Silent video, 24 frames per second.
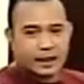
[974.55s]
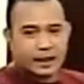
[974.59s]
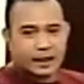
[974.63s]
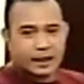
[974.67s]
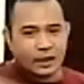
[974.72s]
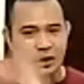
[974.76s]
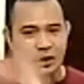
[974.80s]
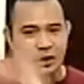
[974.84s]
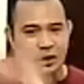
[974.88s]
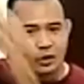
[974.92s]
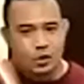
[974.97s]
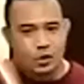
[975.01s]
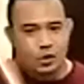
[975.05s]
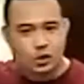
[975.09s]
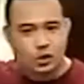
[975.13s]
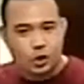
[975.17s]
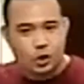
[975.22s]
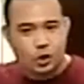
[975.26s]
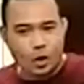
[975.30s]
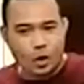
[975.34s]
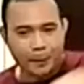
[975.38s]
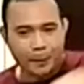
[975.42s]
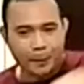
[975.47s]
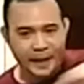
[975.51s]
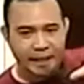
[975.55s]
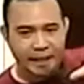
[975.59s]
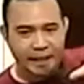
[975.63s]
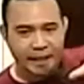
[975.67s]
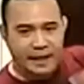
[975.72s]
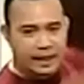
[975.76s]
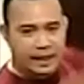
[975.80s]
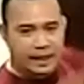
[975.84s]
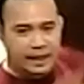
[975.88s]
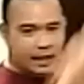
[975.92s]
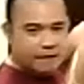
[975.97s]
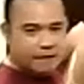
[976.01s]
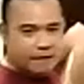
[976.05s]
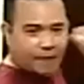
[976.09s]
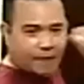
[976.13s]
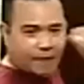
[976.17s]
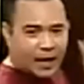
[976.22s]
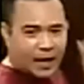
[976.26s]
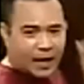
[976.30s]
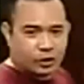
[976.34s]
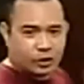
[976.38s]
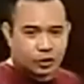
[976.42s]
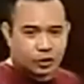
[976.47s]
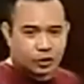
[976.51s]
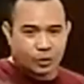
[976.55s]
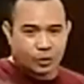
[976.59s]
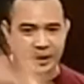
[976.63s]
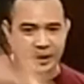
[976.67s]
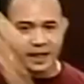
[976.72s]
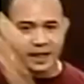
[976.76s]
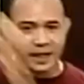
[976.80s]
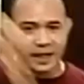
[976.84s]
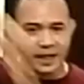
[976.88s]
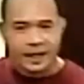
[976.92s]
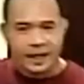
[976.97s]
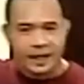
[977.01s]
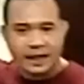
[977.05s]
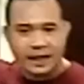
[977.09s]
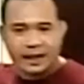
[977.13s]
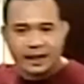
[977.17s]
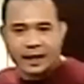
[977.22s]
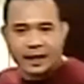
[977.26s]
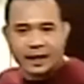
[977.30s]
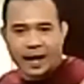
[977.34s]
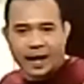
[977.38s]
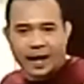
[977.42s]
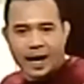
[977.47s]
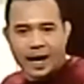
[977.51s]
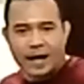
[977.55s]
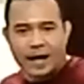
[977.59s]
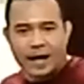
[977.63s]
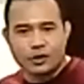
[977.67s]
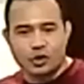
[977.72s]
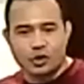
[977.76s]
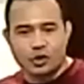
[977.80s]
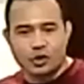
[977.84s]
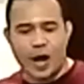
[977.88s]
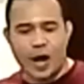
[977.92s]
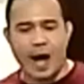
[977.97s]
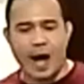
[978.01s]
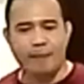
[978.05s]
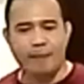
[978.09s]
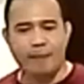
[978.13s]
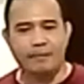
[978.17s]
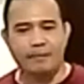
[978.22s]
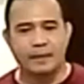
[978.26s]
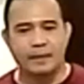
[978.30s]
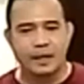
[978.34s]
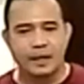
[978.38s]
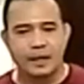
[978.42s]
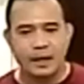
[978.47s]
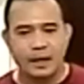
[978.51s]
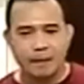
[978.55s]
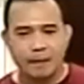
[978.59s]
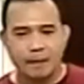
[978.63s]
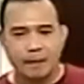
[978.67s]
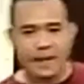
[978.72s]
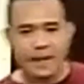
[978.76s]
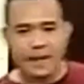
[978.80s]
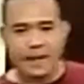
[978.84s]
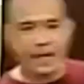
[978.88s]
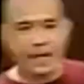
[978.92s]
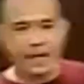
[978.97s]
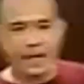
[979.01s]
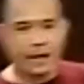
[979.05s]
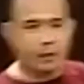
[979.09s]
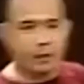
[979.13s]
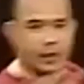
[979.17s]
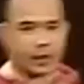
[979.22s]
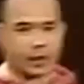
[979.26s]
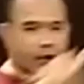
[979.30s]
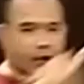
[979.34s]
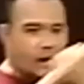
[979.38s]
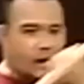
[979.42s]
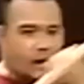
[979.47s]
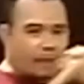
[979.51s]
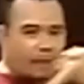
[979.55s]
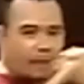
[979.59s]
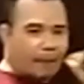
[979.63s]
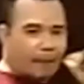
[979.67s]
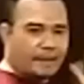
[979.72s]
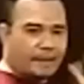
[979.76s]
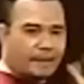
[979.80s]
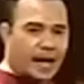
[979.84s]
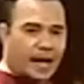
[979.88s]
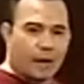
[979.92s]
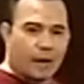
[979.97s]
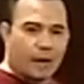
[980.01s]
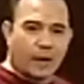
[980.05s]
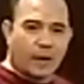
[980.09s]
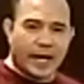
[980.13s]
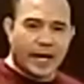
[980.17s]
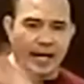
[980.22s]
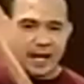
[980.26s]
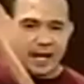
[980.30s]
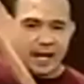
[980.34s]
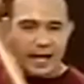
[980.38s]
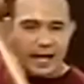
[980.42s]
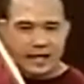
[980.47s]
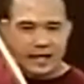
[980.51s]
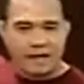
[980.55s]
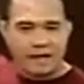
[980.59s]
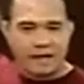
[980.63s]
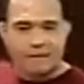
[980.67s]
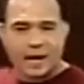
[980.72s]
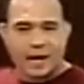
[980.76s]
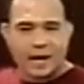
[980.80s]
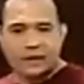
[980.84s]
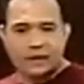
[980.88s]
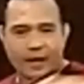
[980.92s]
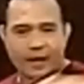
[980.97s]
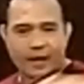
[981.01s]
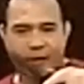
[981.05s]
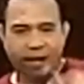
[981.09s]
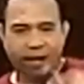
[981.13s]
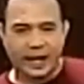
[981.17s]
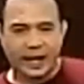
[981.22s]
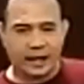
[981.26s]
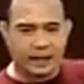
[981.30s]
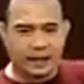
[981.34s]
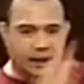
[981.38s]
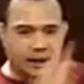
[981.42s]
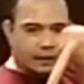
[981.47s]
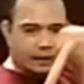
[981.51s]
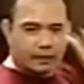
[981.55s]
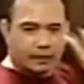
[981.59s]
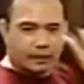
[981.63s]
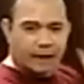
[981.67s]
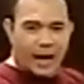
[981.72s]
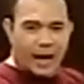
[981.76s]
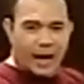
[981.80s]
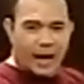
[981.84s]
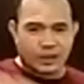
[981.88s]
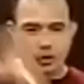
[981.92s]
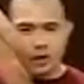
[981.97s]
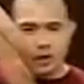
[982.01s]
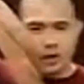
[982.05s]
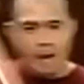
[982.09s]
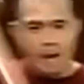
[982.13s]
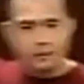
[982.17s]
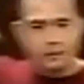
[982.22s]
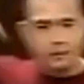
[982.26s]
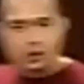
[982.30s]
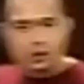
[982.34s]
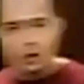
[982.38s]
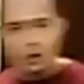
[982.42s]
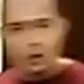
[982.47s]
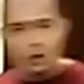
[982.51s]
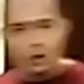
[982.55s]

You scope it and then follow through with the jab. Meaning when you come up that way and then follow that way, right? So you have to scope